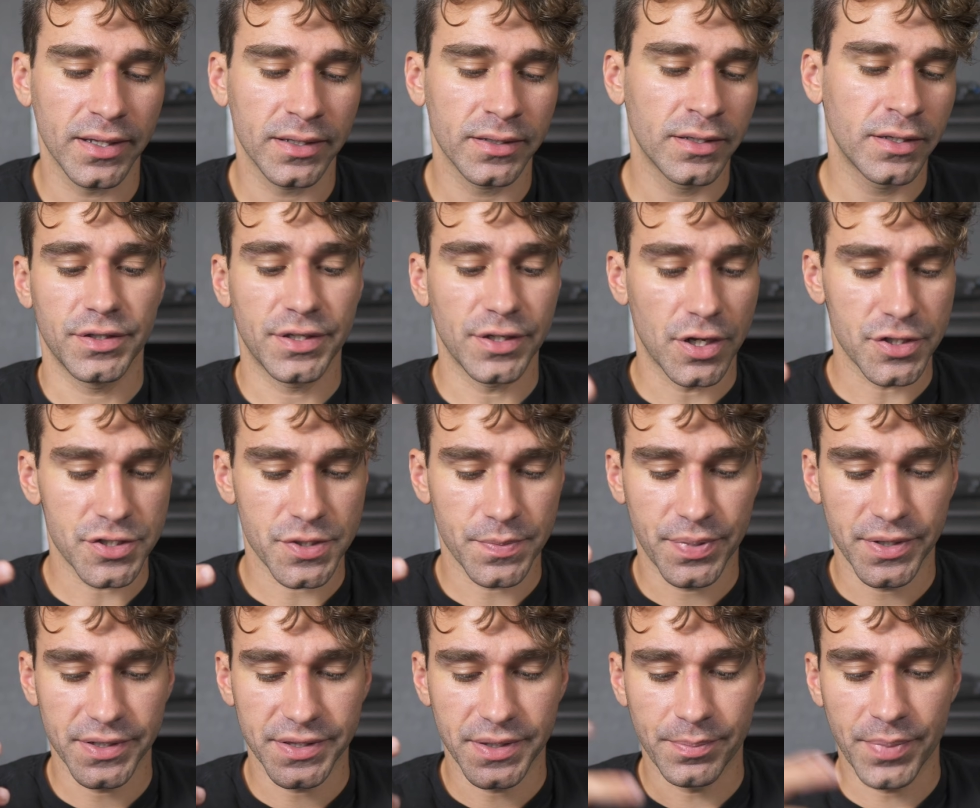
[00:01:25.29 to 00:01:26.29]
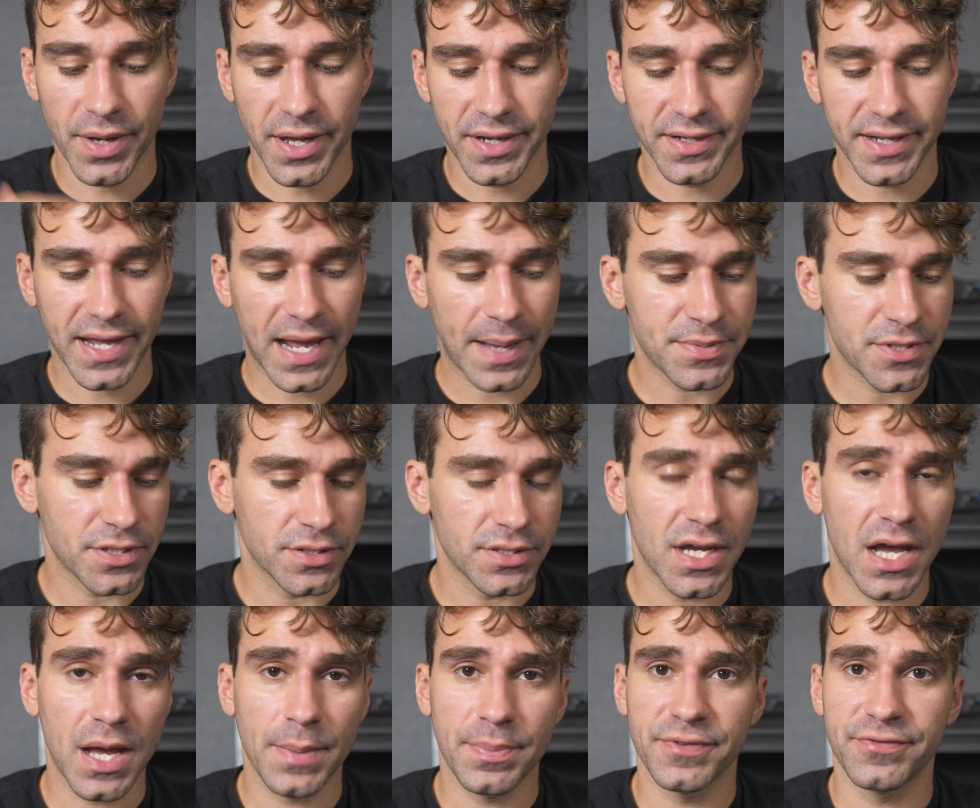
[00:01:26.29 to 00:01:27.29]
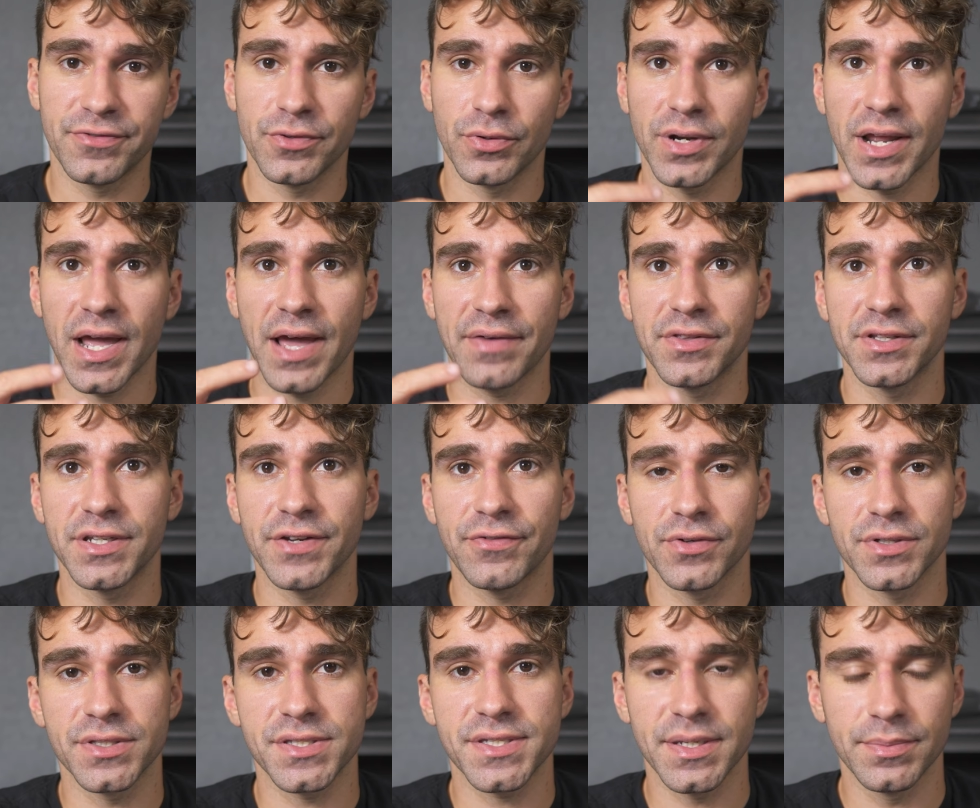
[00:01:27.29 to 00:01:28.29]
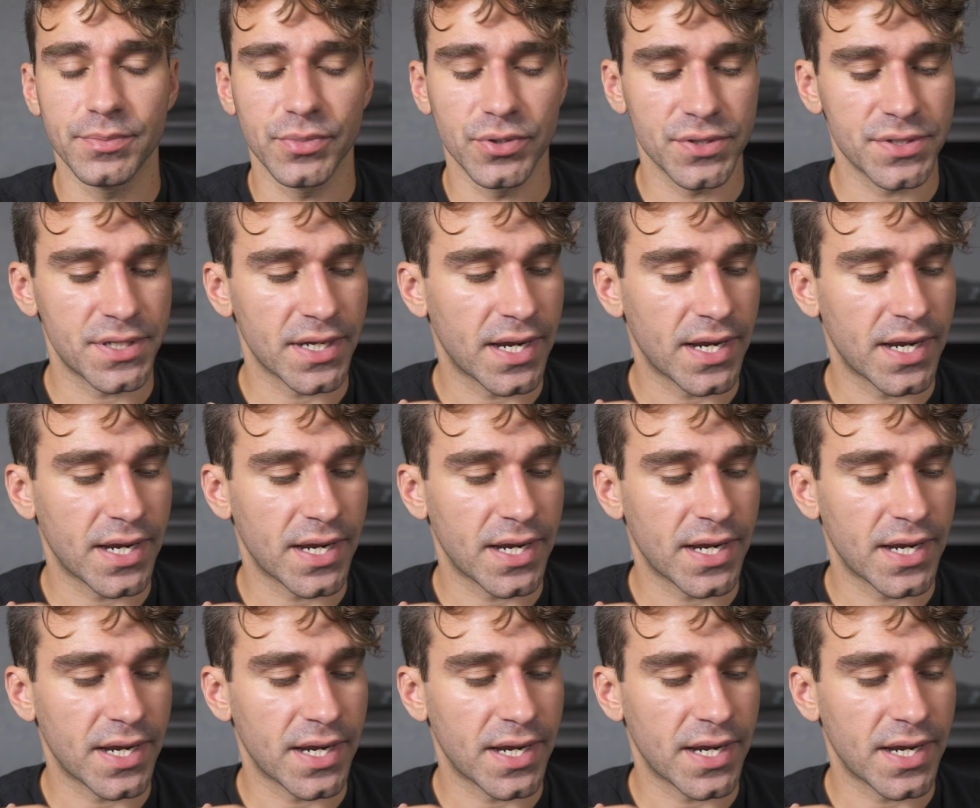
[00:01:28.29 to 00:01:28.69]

You can also put the button caps on top if you want to have the different symbols.